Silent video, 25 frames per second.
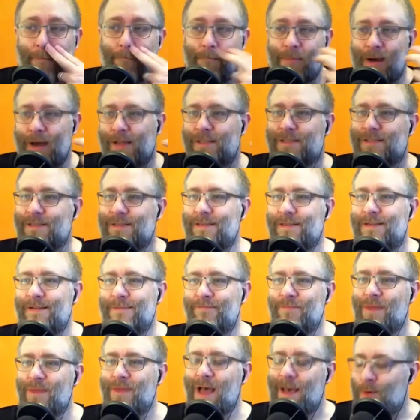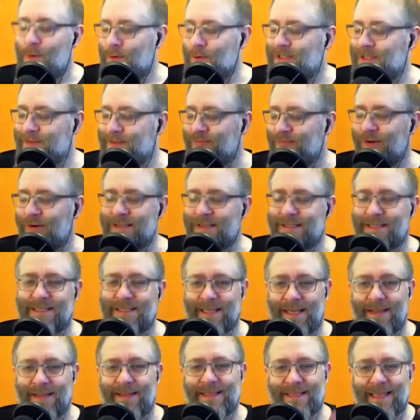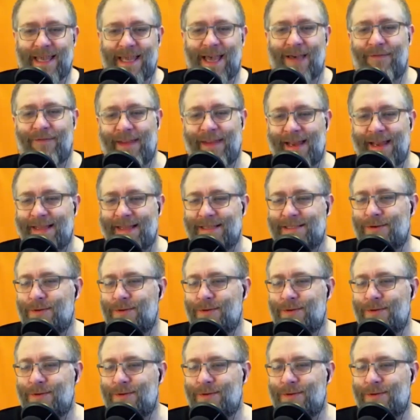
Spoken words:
But I'm always surprised to see there's caffeine in it.